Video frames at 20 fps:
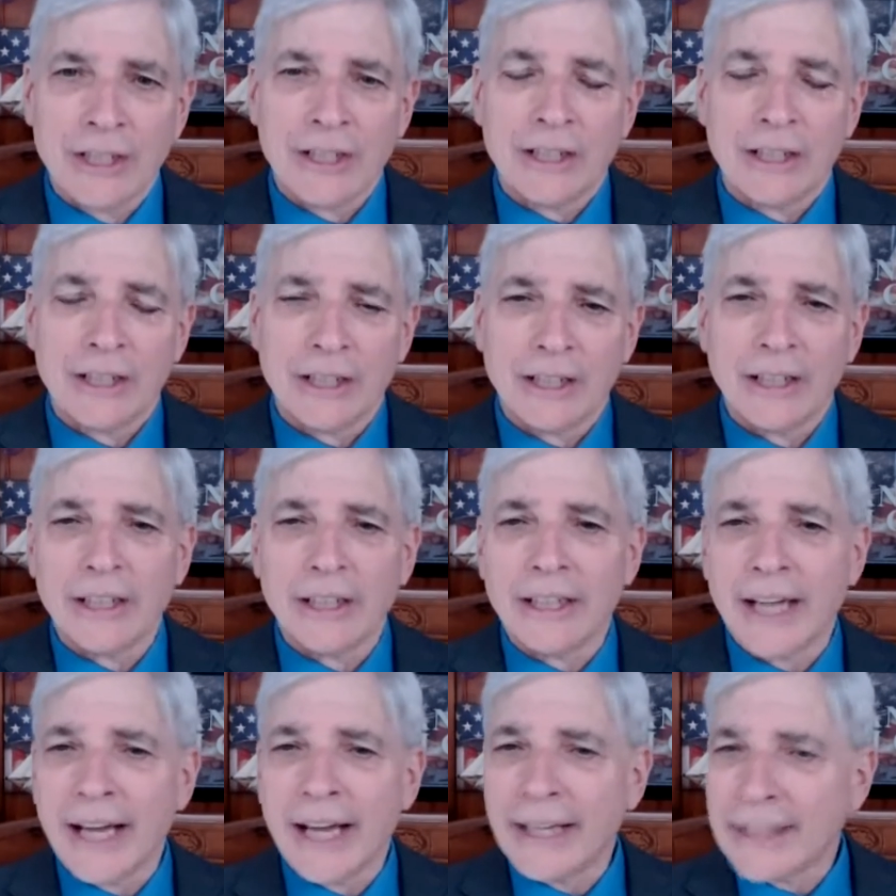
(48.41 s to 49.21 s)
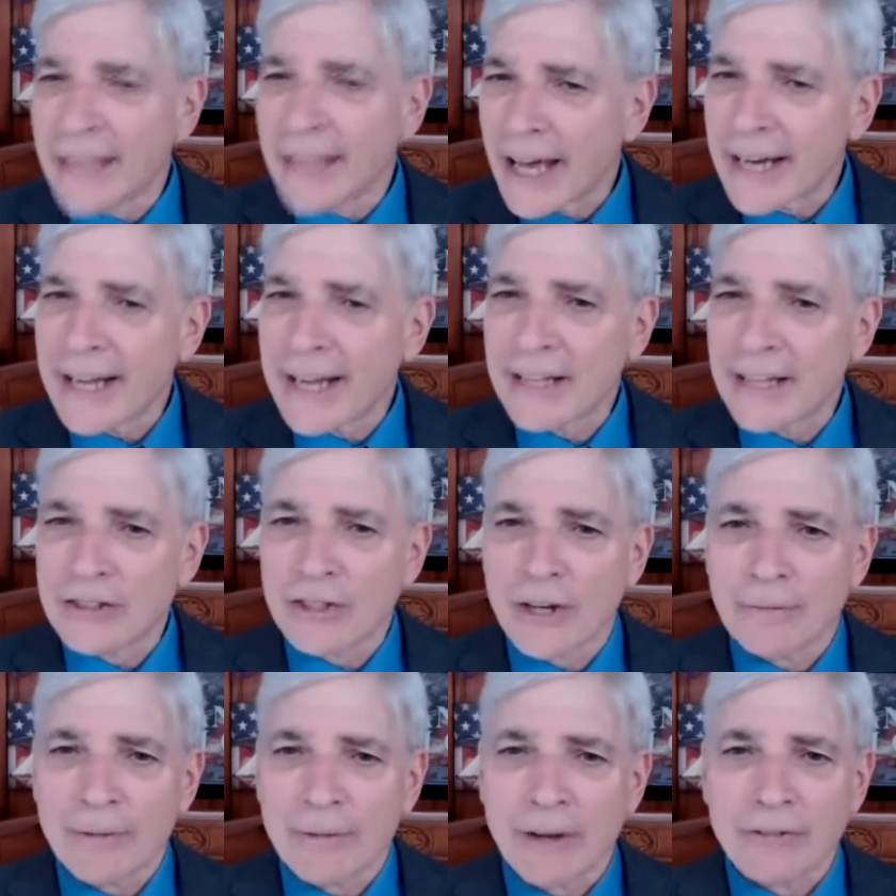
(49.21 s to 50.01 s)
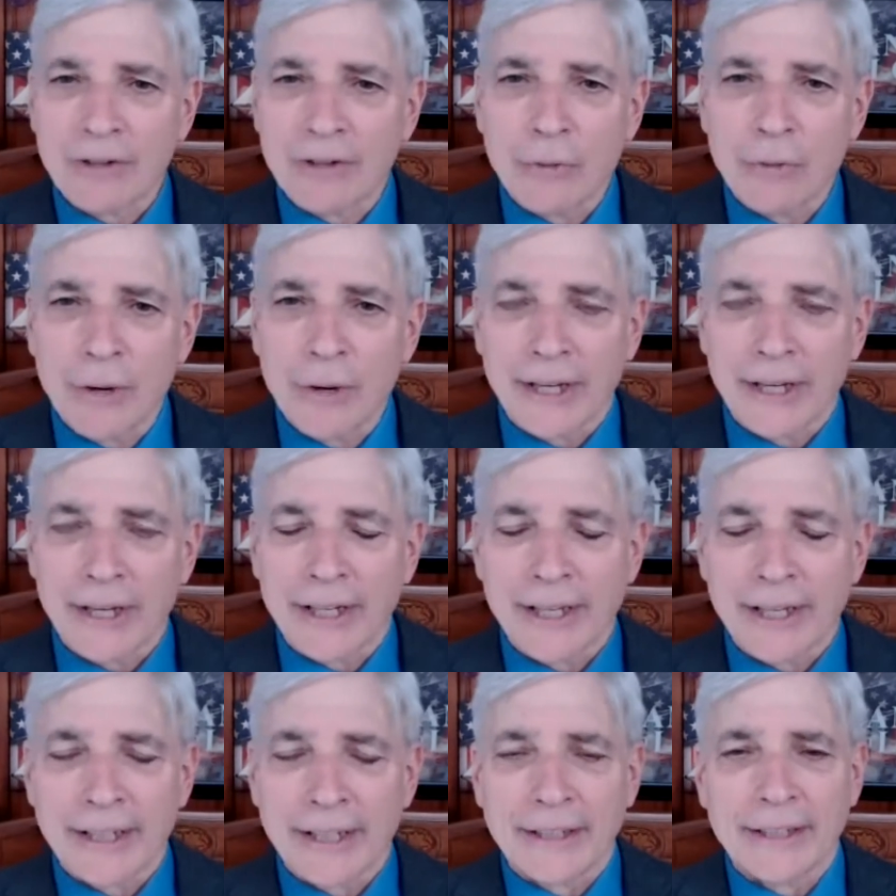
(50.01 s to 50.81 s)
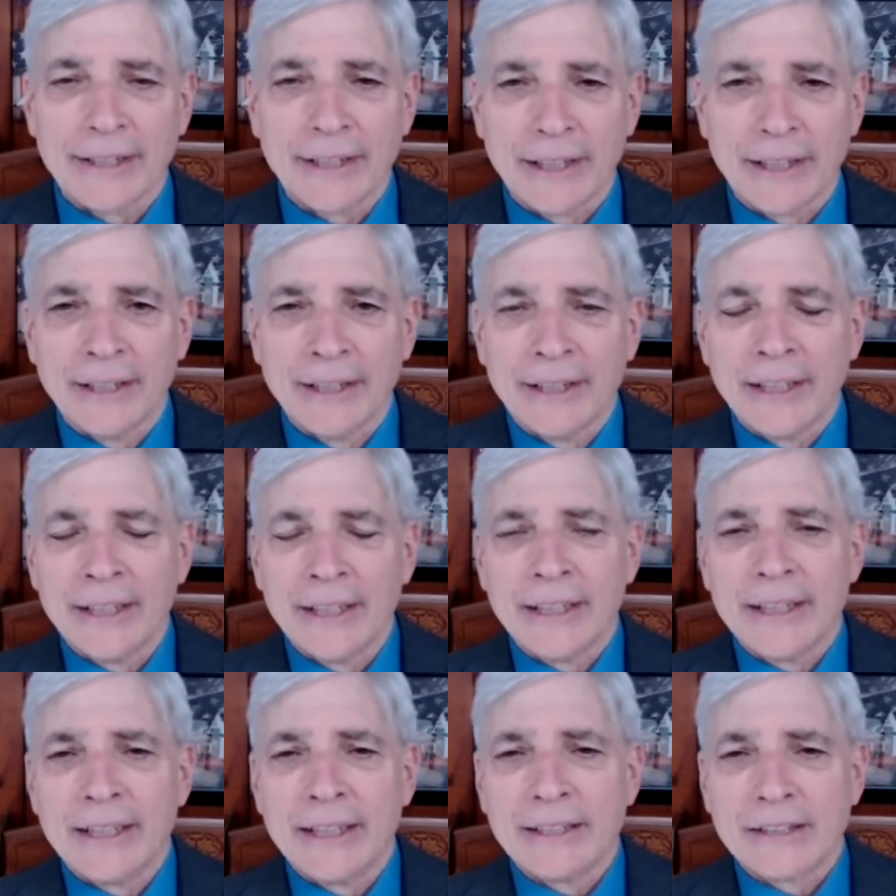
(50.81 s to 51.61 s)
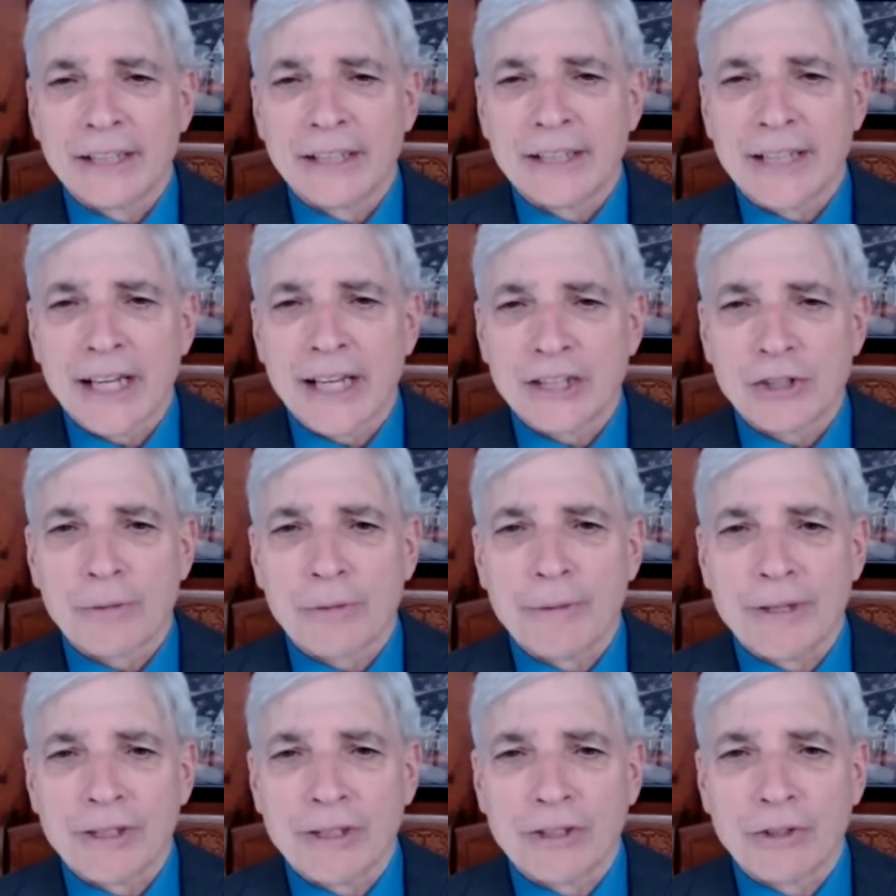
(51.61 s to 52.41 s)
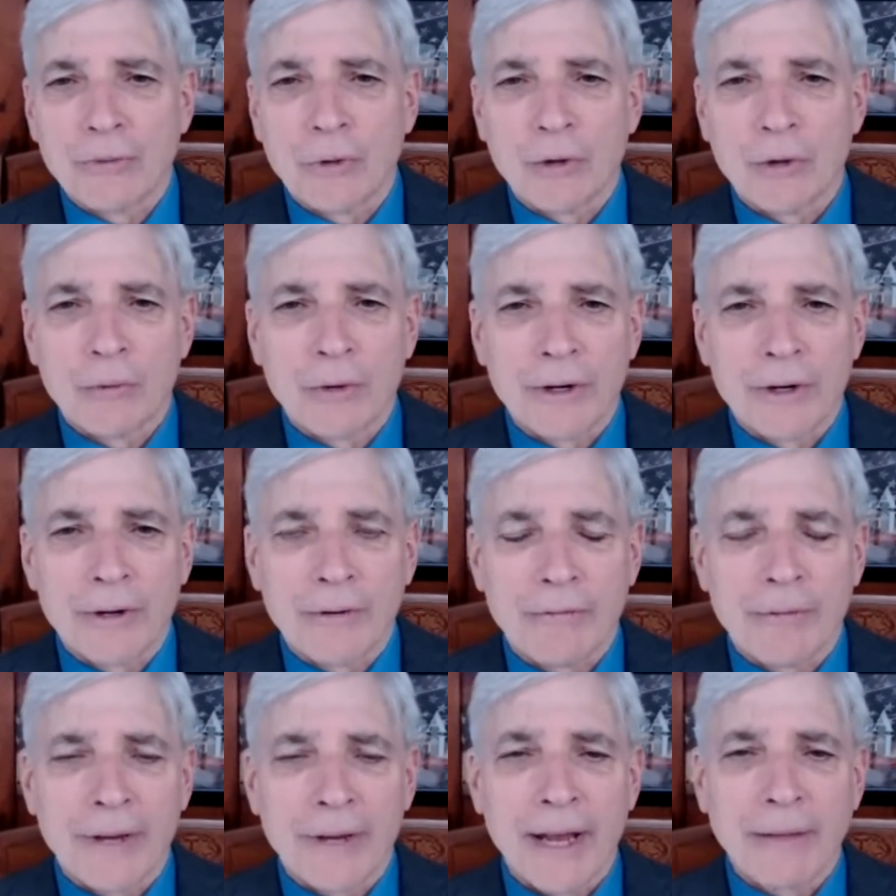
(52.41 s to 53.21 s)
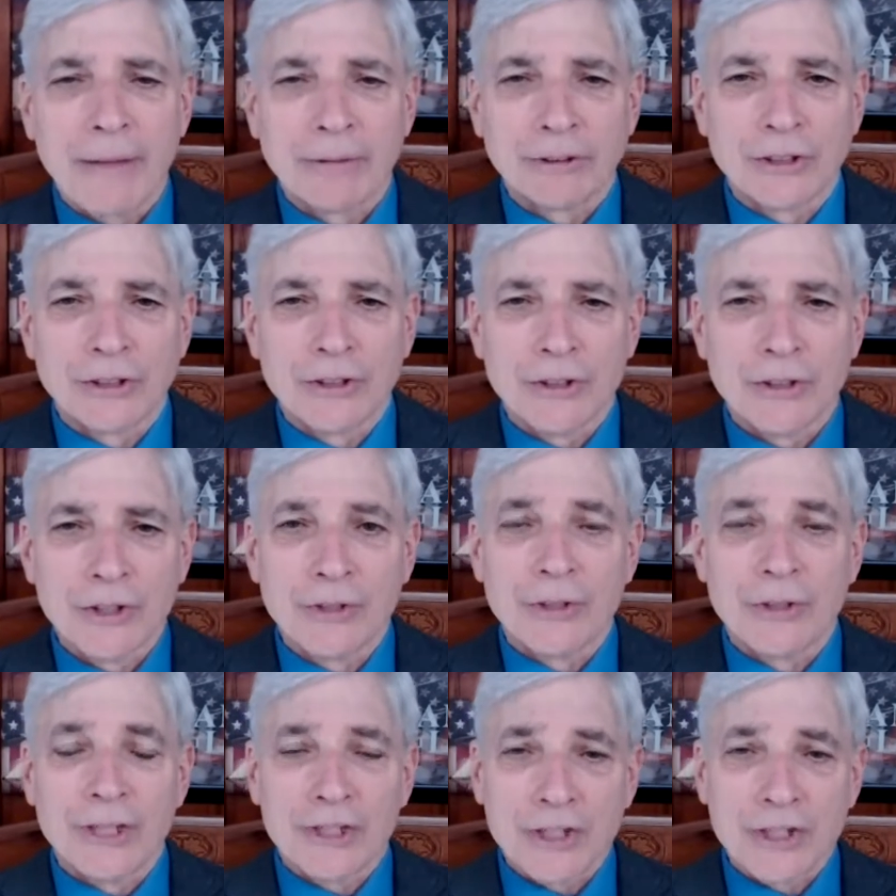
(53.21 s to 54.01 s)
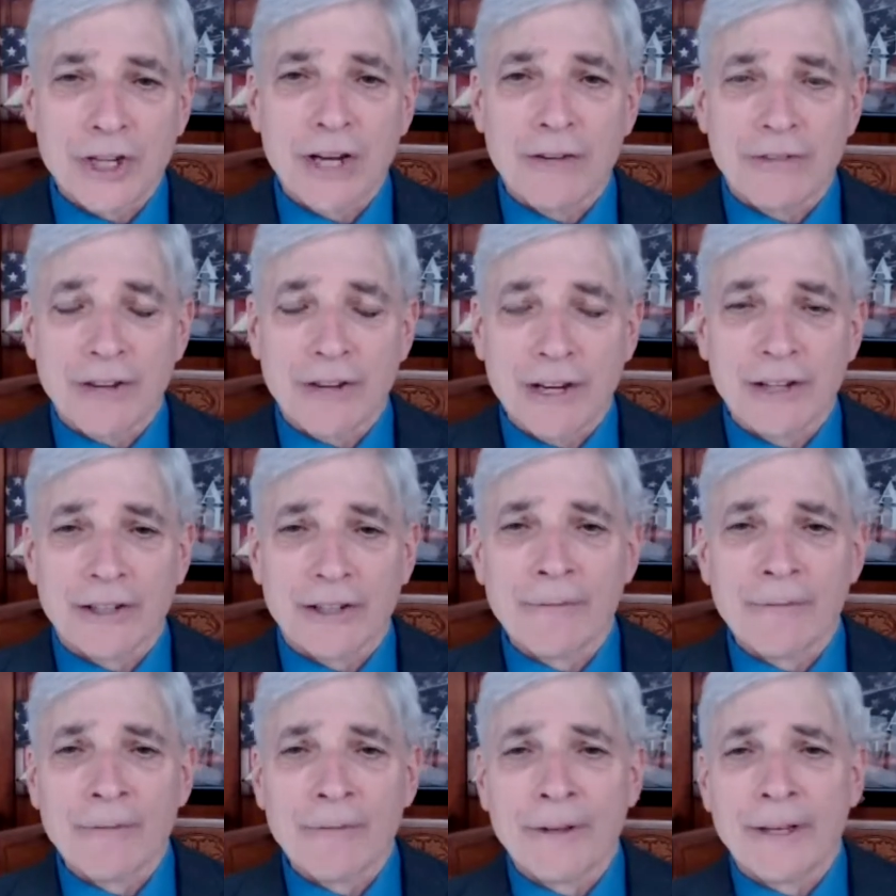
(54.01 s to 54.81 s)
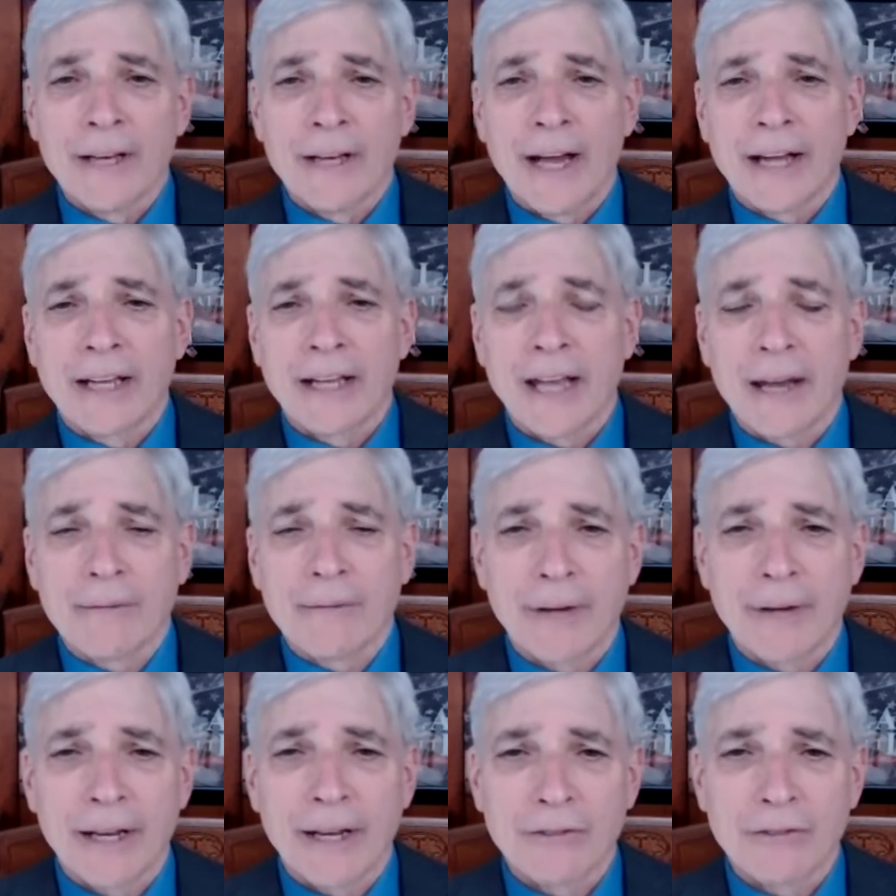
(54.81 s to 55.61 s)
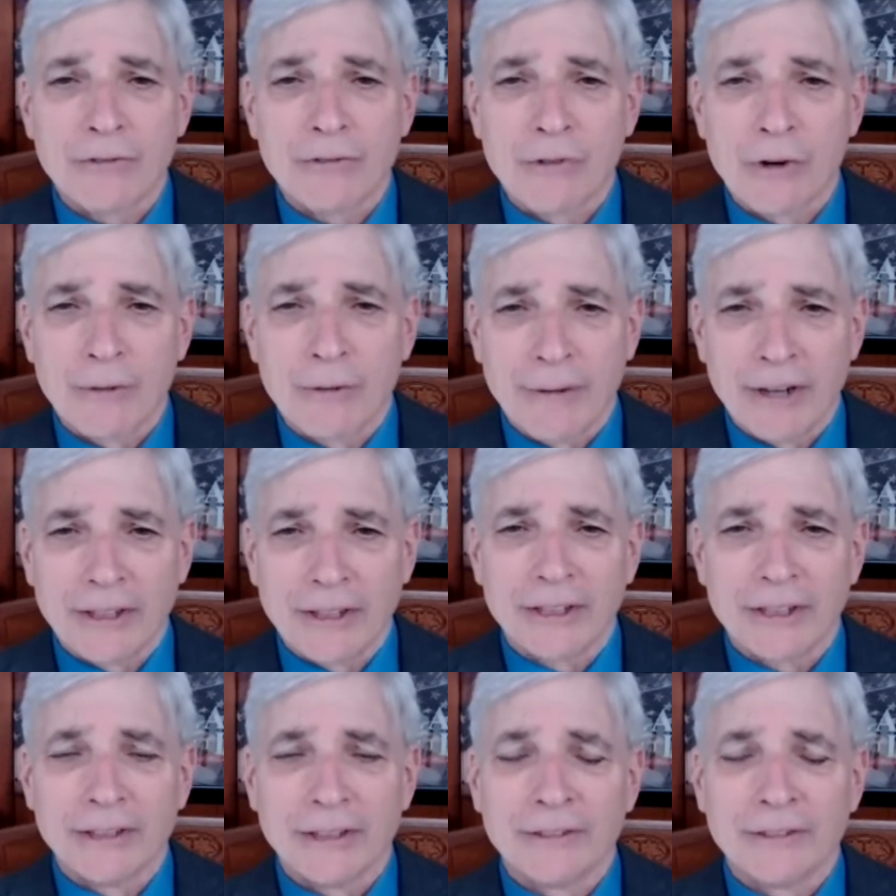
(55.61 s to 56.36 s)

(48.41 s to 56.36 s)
And that adds up every week. And it's a testament to what we've been able to do and achieve here at Campaign for America.